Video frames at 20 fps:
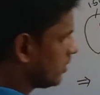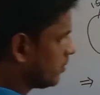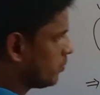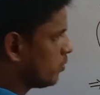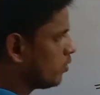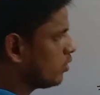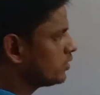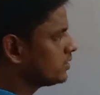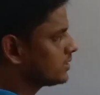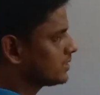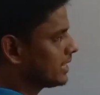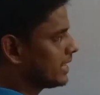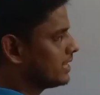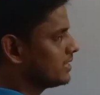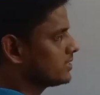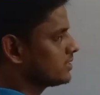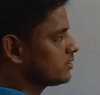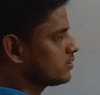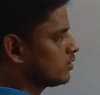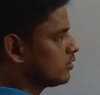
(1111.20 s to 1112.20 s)
both
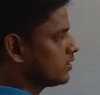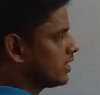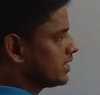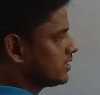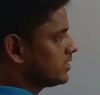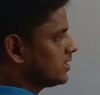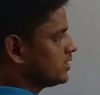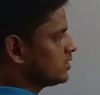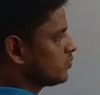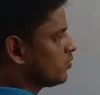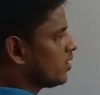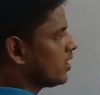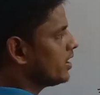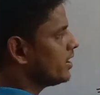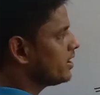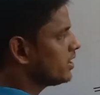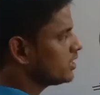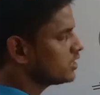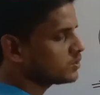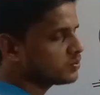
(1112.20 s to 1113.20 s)
sides. So that is
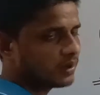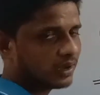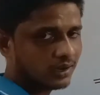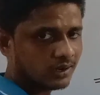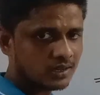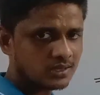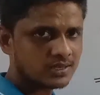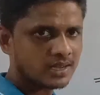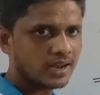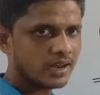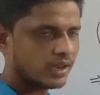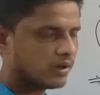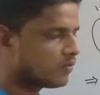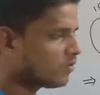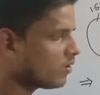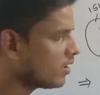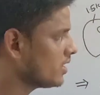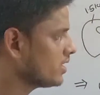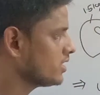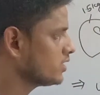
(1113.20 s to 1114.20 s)
voluntary sphincters and
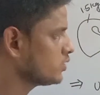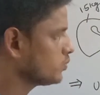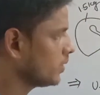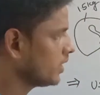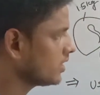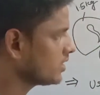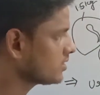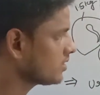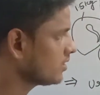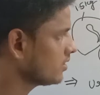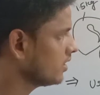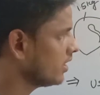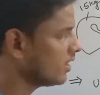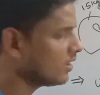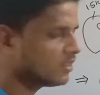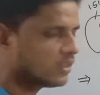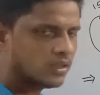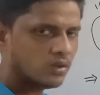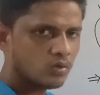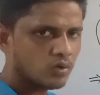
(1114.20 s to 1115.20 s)
involuntary sphincters are there
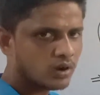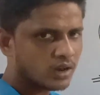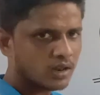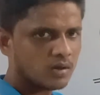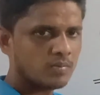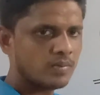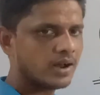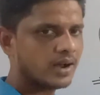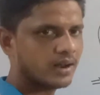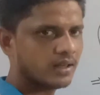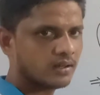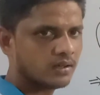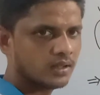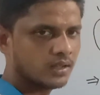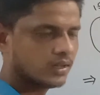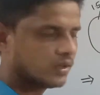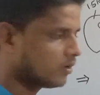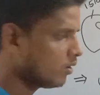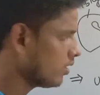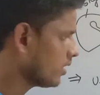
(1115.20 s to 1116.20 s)
in the urinary bladder.
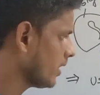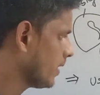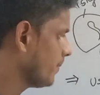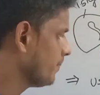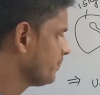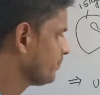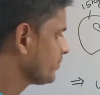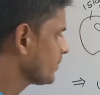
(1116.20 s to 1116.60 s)
Okay,